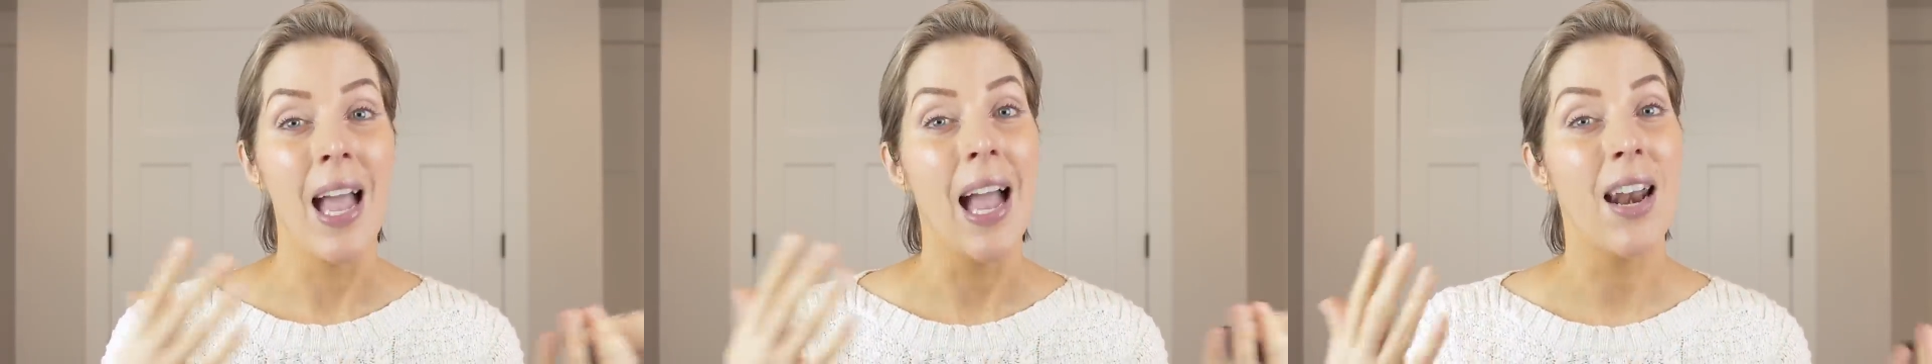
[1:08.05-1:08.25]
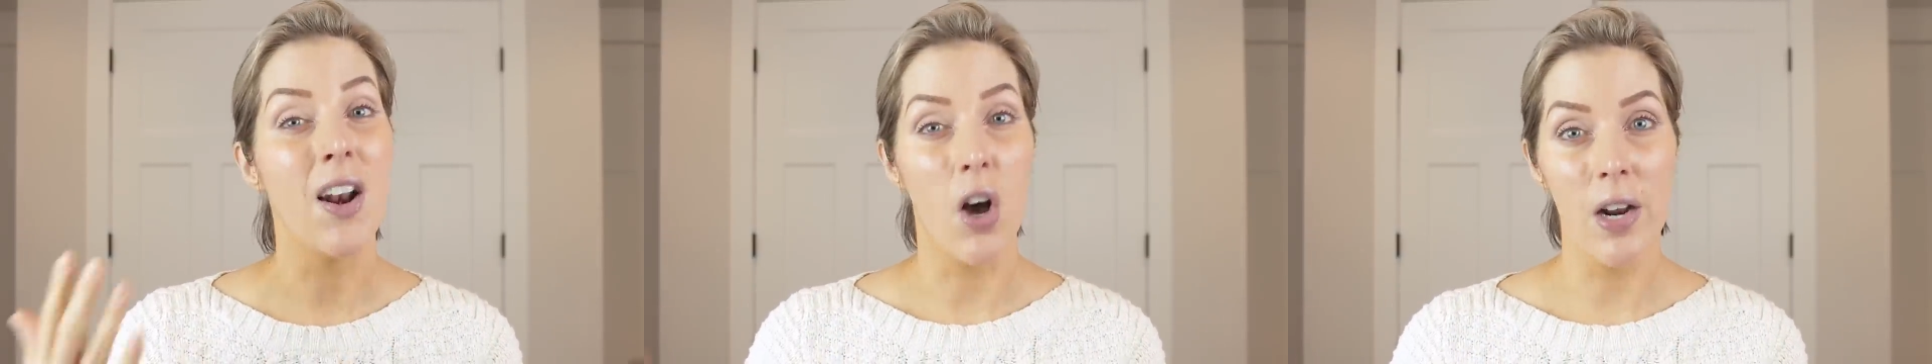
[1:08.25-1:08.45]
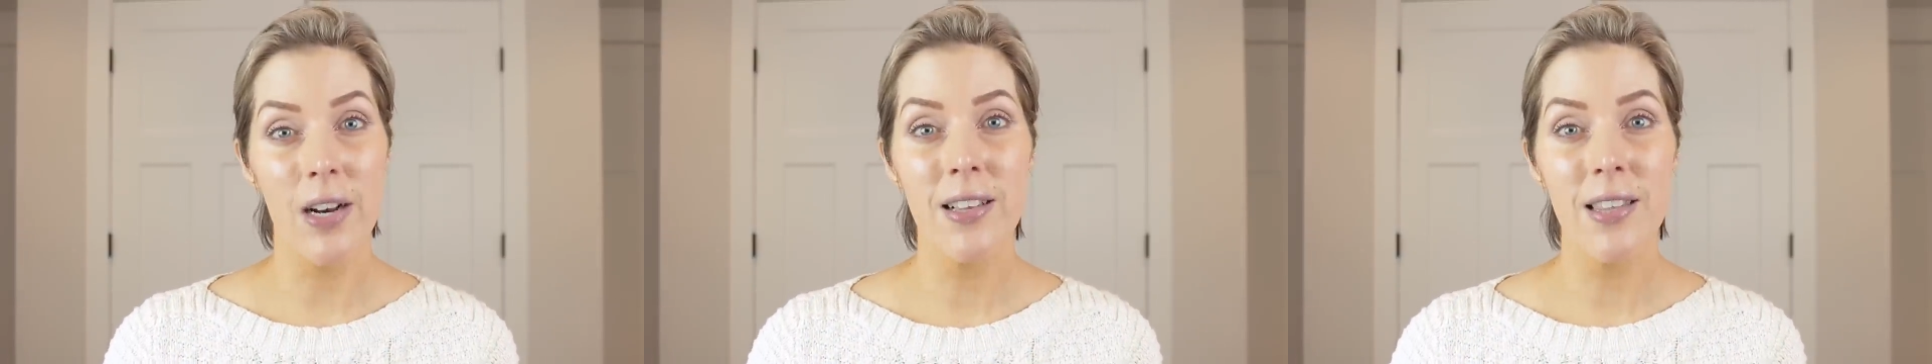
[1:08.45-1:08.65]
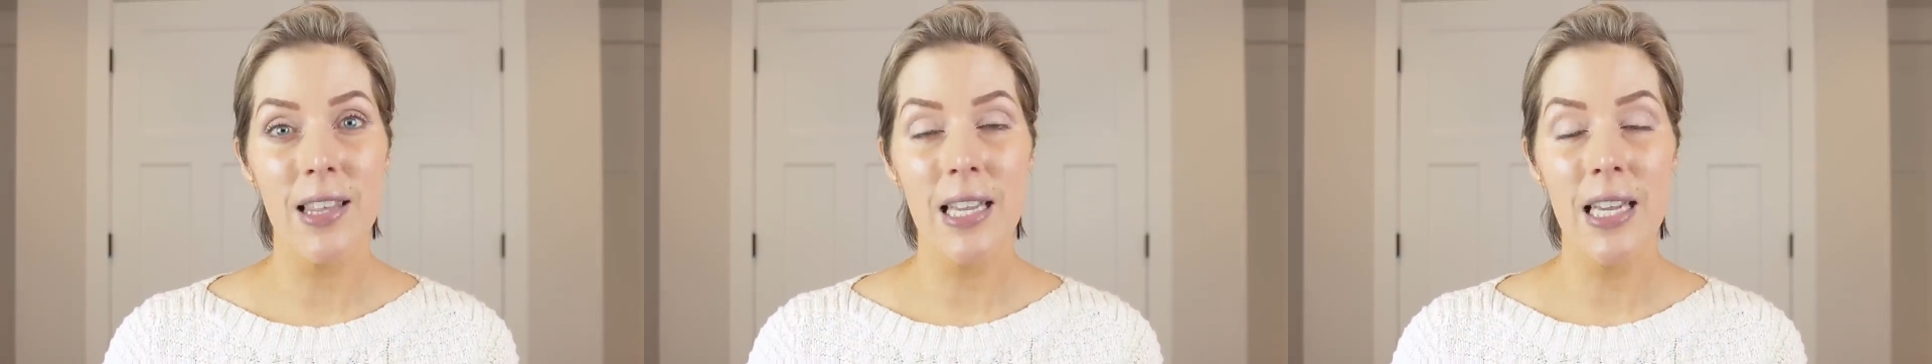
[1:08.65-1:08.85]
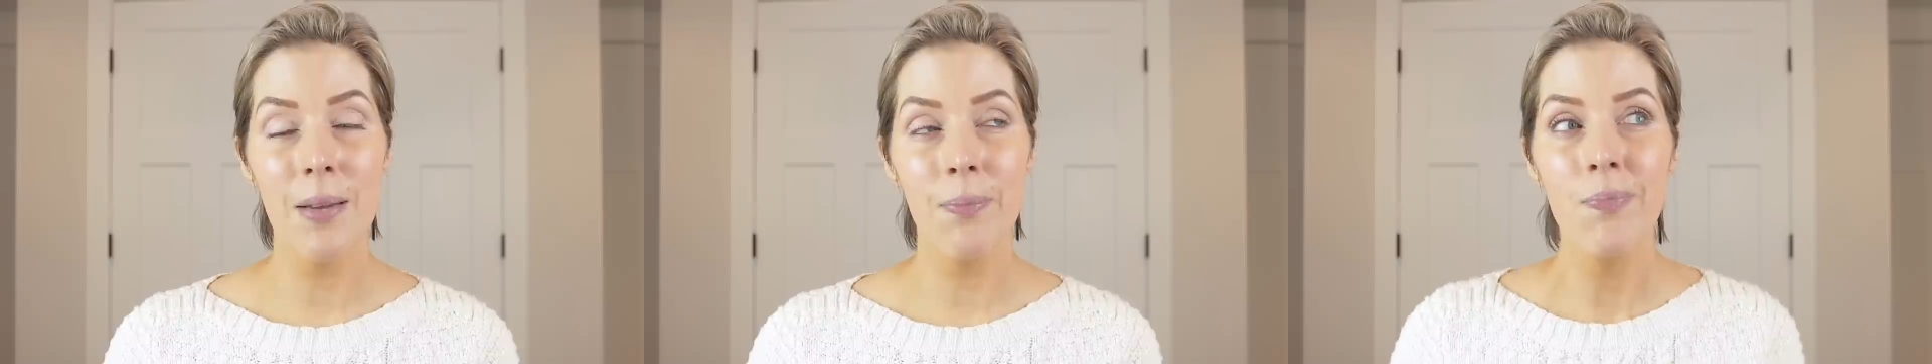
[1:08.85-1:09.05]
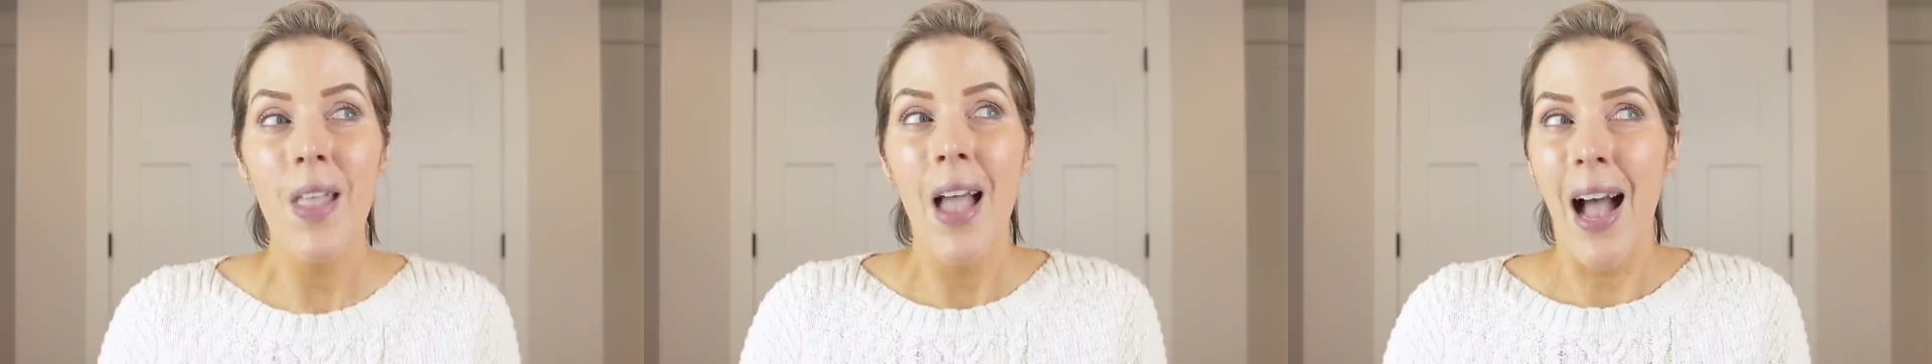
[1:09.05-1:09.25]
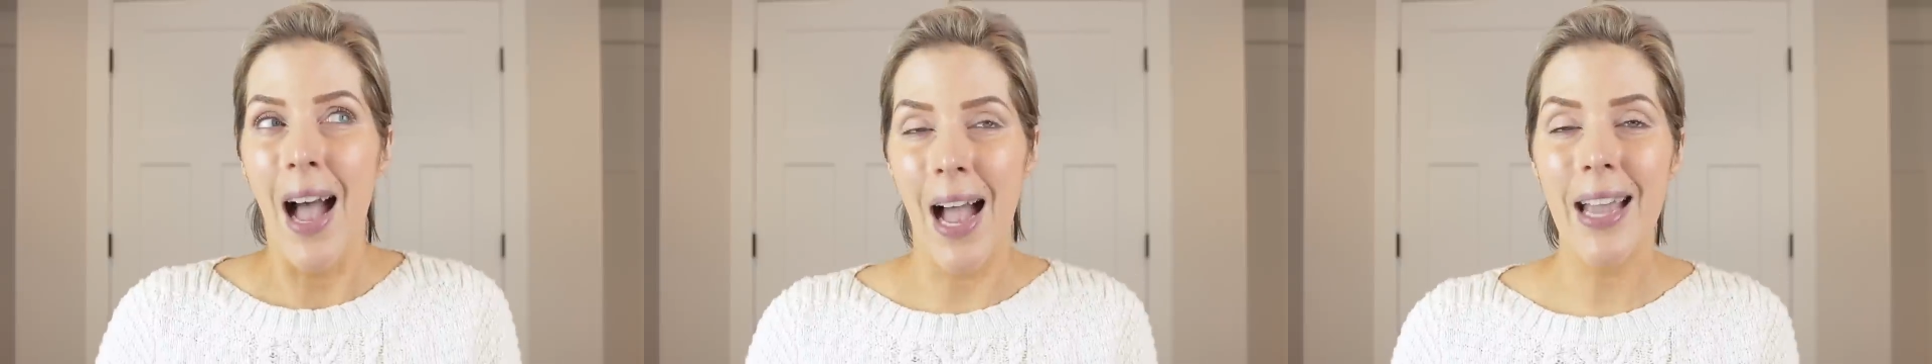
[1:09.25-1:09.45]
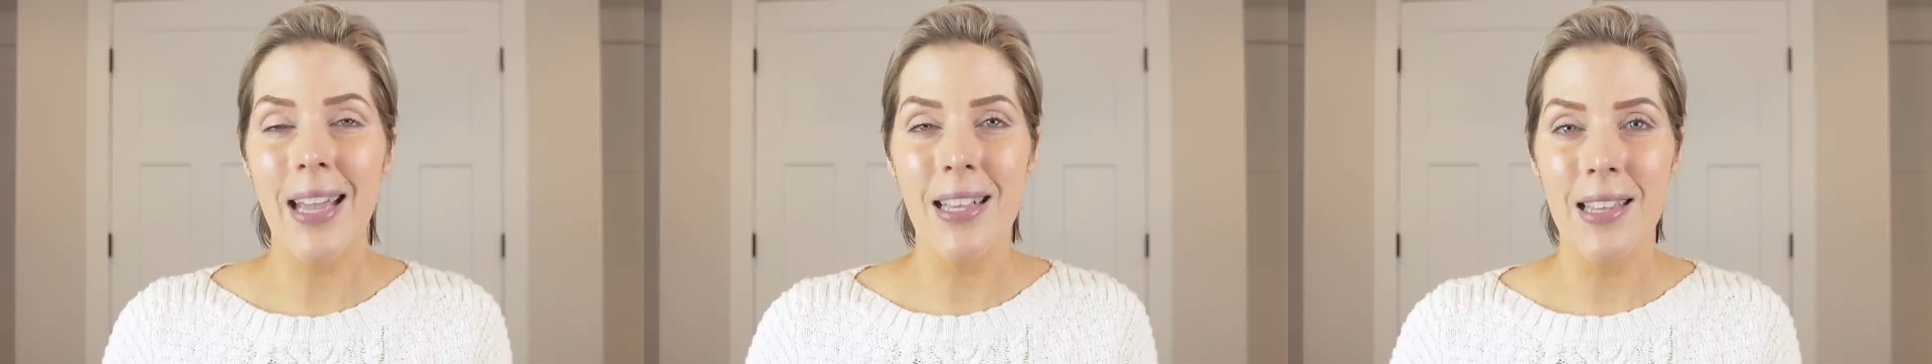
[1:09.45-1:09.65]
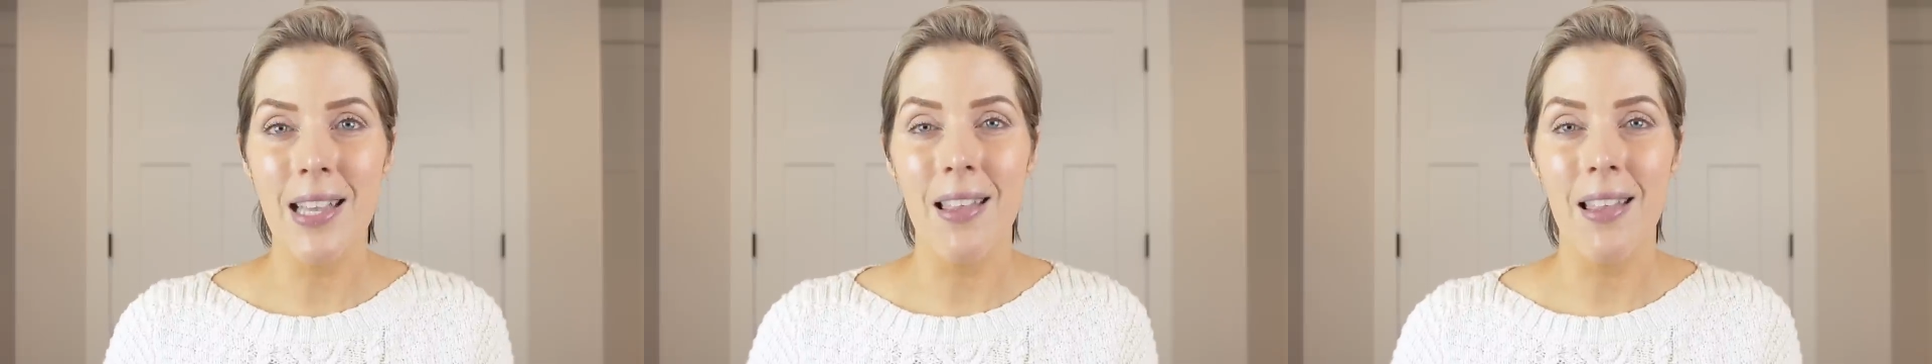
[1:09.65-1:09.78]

And honestly, I can